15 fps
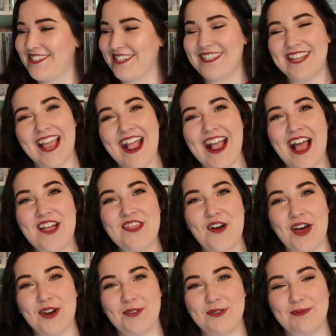Today, I
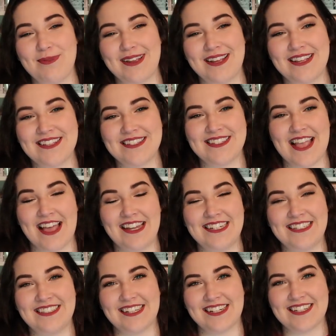thought it would be Zet
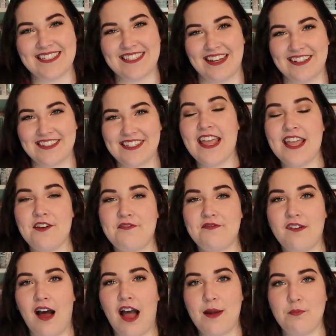and Phyllisant
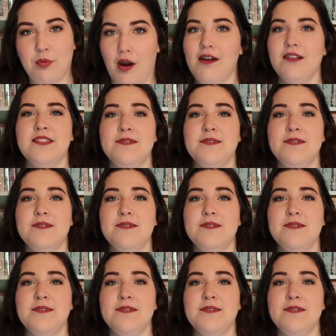if I brought